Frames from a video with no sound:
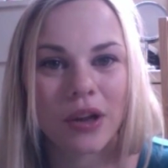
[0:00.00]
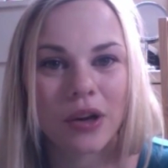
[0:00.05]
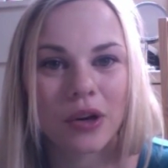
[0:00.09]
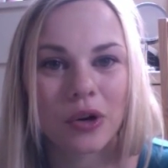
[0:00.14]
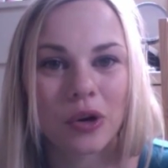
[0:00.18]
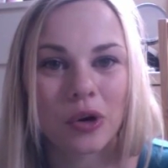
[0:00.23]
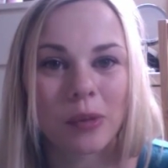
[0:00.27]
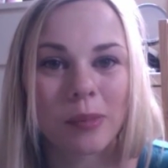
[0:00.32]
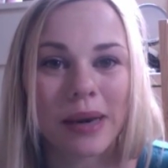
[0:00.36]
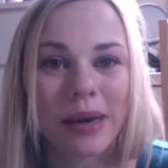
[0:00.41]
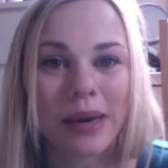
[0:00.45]

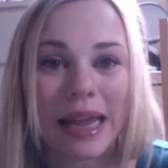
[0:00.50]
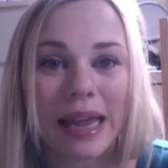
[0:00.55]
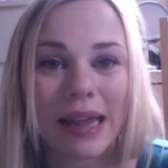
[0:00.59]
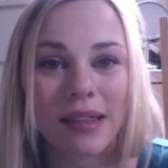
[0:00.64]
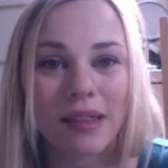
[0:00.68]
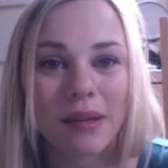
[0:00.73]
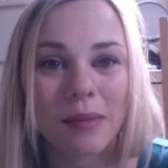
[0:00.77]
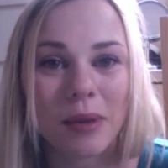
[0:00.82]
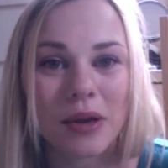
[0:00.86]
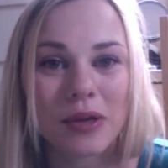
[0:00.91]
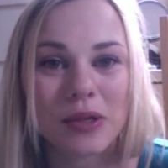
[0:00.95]
Normally
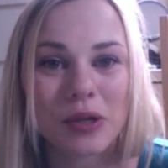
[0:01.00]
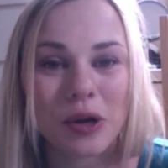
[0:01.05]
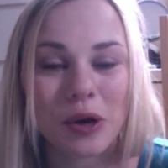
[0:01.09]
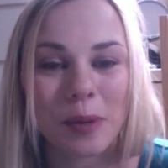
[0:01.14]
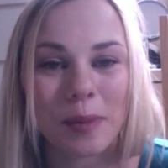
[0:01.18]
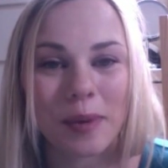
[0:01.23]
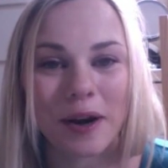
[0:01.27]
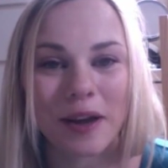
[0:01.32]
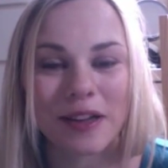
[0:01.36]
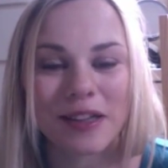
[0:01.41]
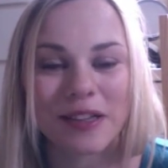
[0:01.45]
the most
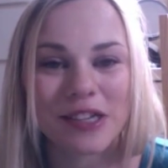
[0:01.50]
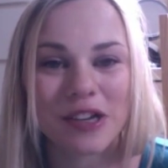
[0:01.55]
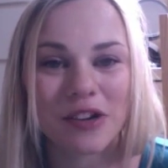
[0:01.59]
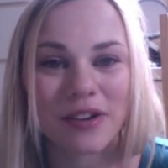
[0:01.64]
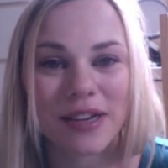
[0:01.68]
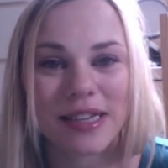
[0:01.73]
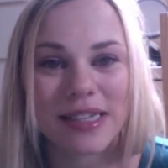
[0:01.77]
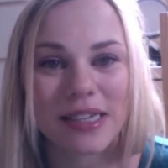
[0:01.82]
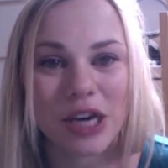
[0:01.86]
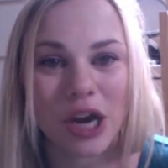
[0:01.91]
common answer is